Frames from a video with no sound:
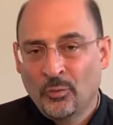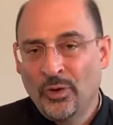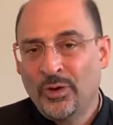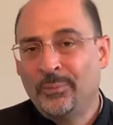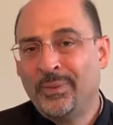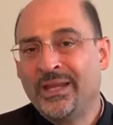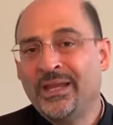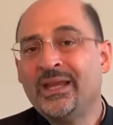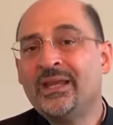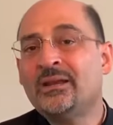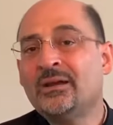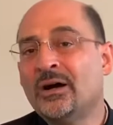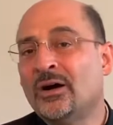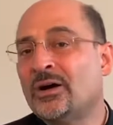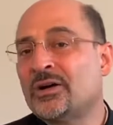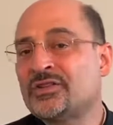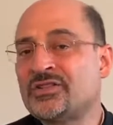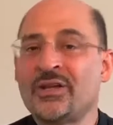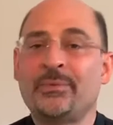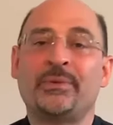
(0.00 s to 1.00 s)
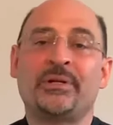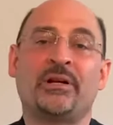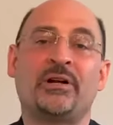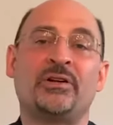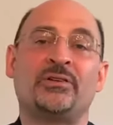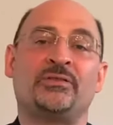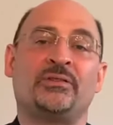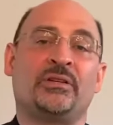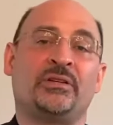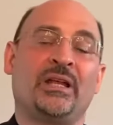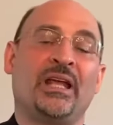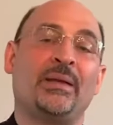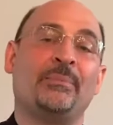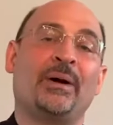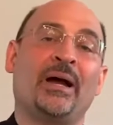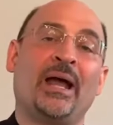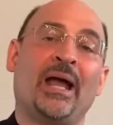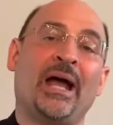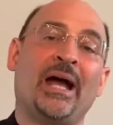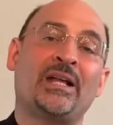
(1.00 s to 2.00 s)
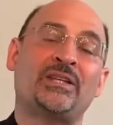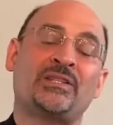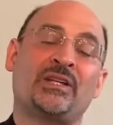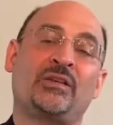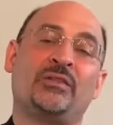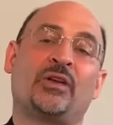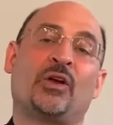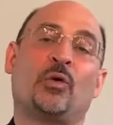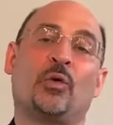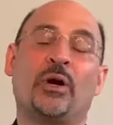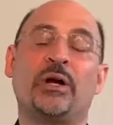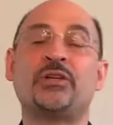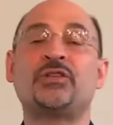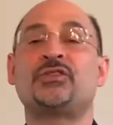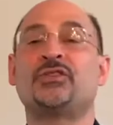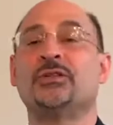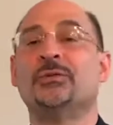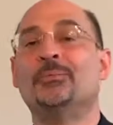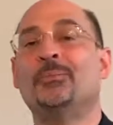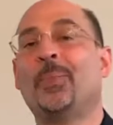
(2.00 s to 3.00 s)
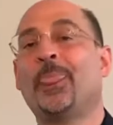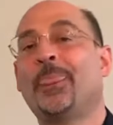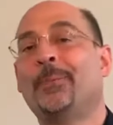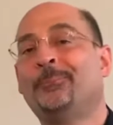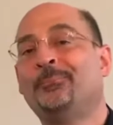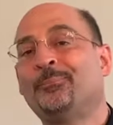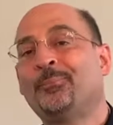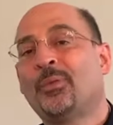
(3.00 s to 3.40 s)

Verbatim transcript: We begin our seminar today by asking the question,